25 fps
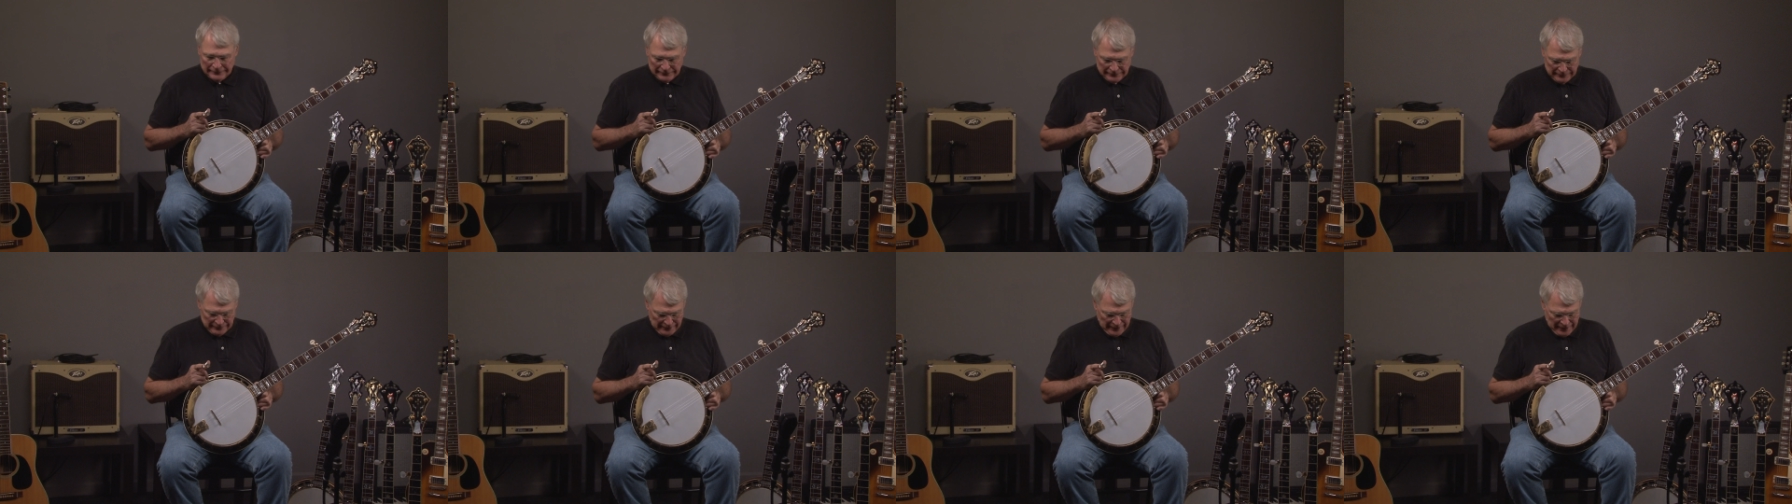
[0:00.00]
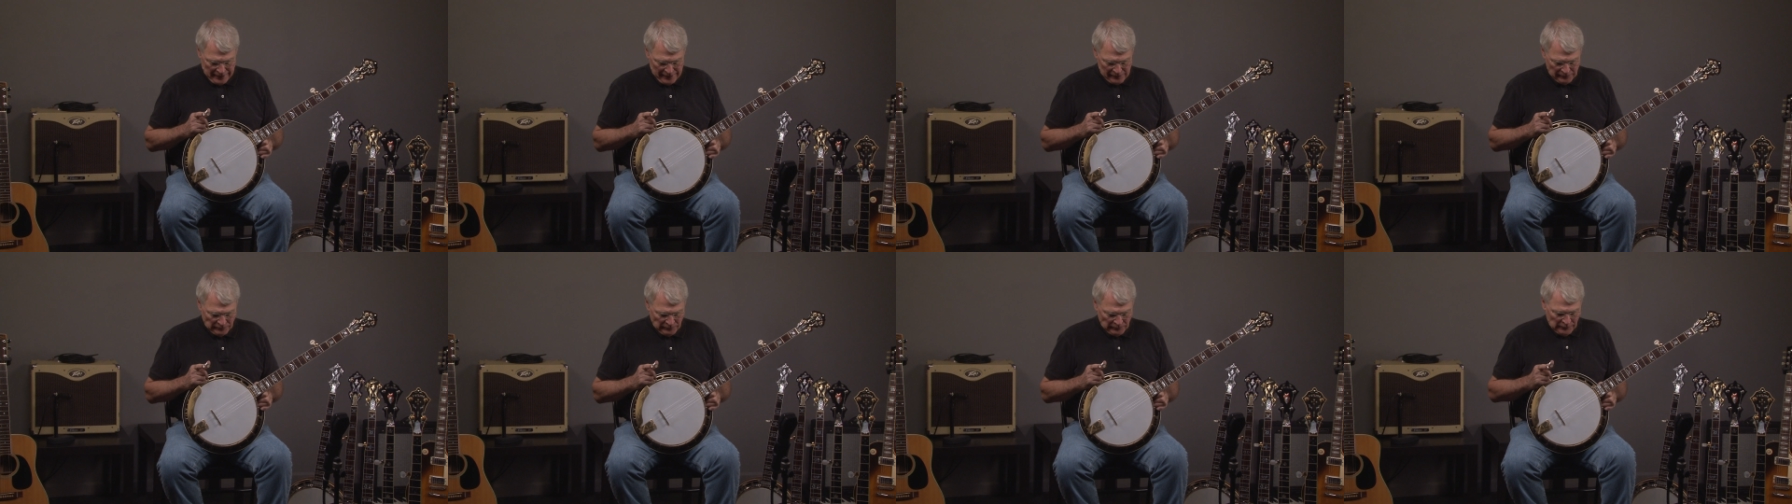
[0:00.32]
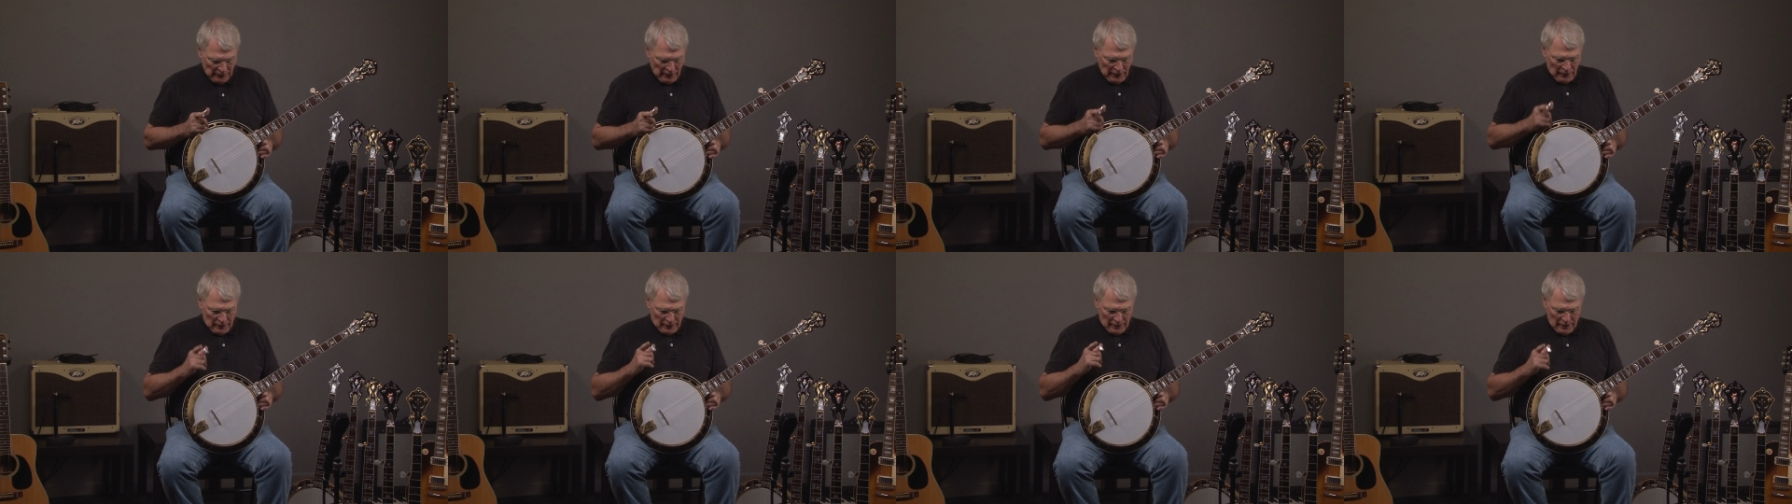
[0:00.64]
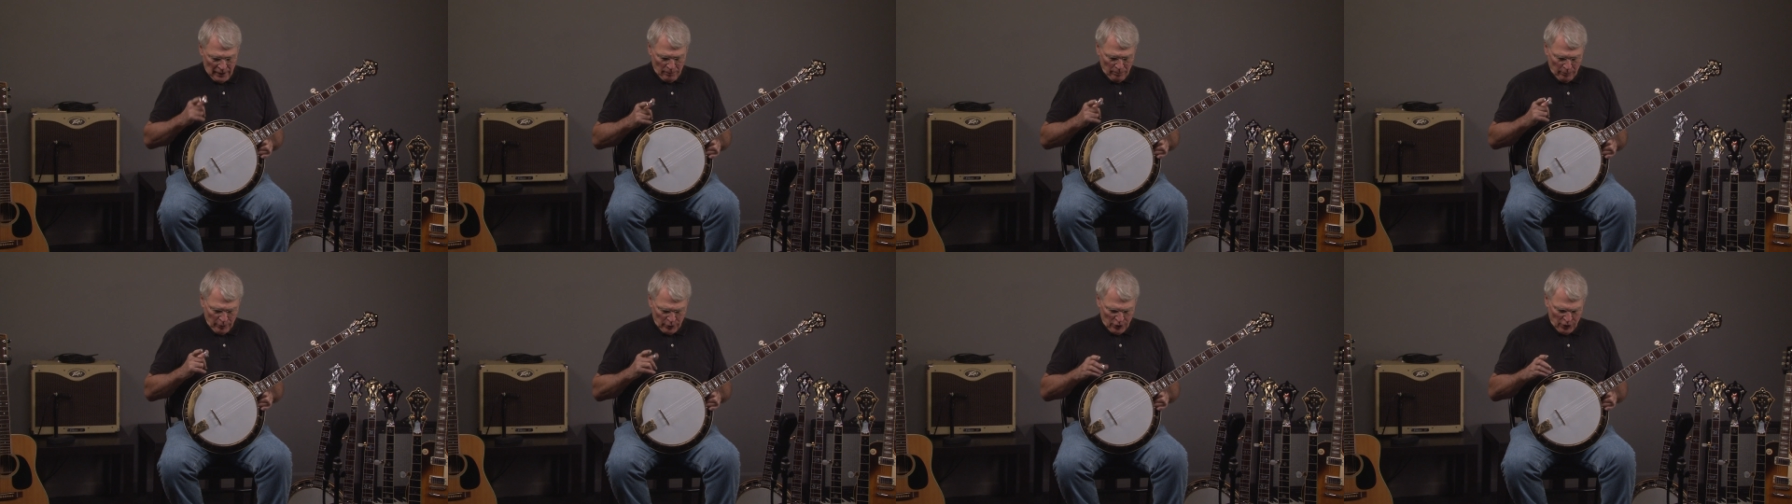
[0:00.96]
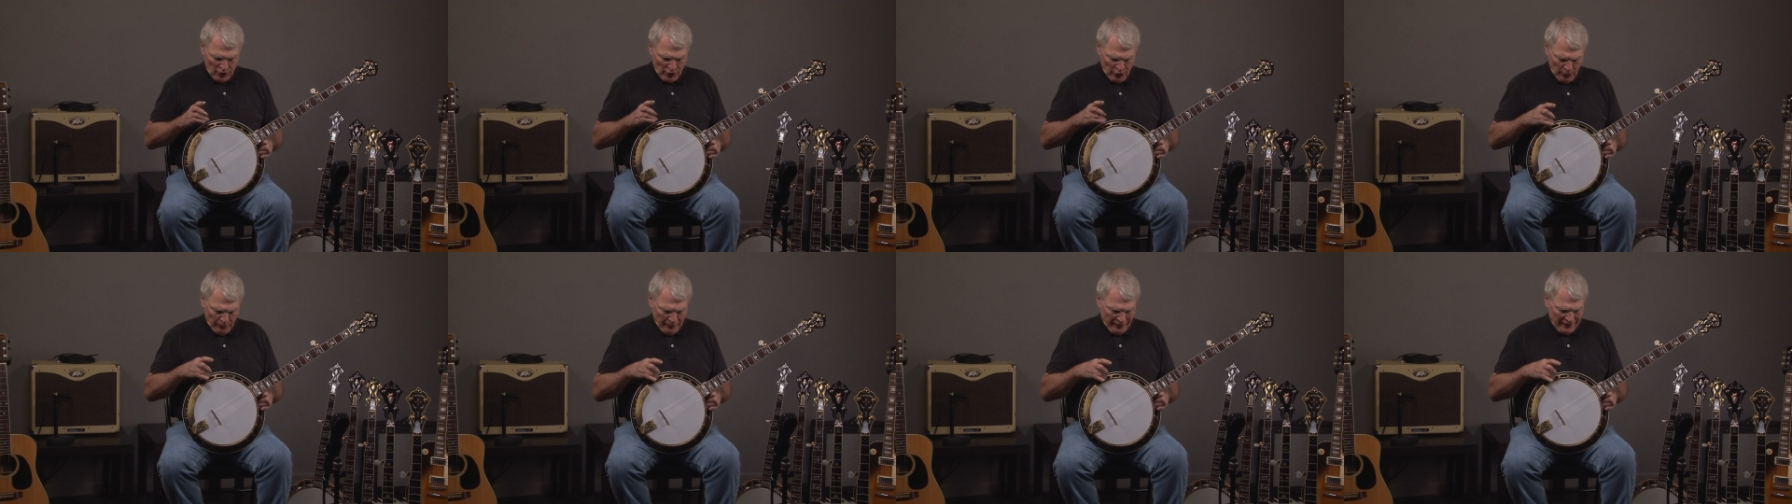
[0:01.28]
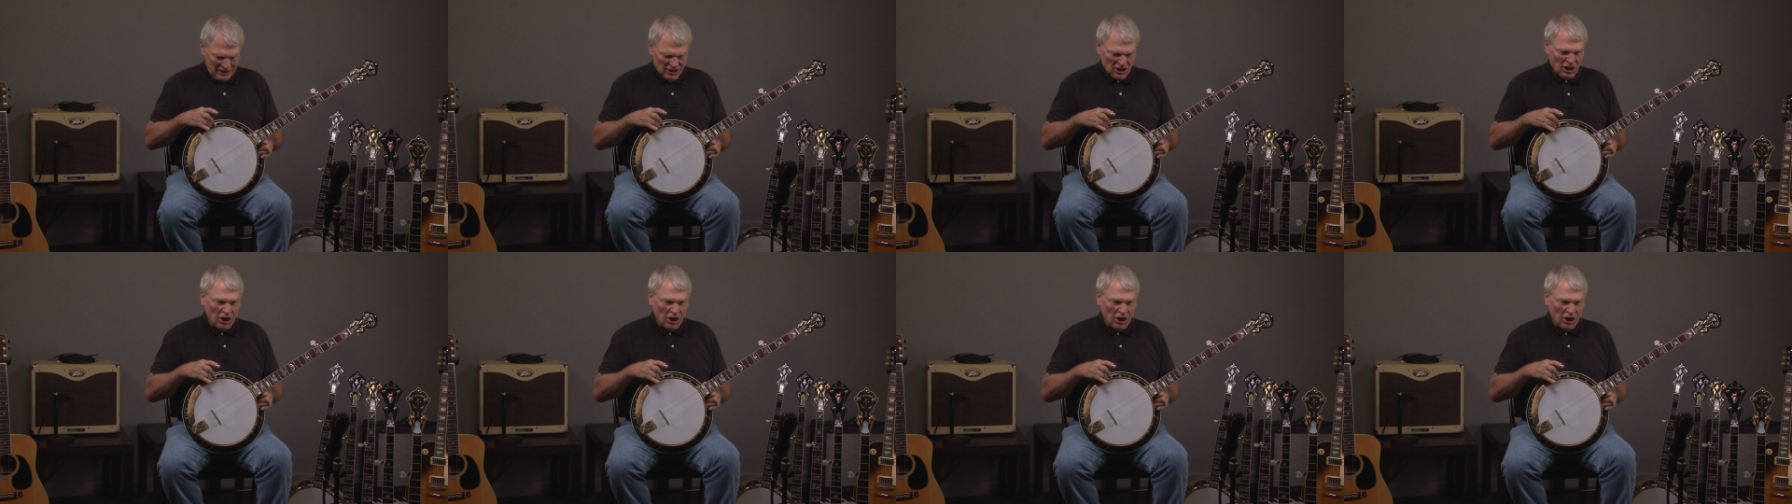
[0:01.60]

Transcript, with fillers: Okay. Number two, it's